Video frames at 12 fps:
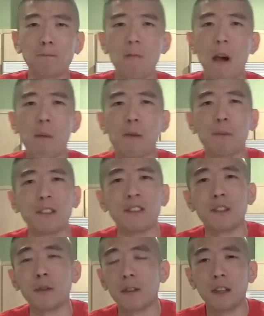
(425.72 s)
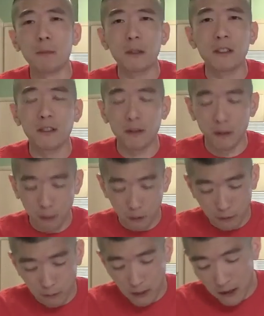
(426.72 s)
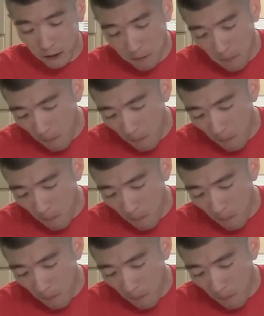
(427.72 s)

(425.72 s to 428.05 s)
I might be tearing up because of the horseradish.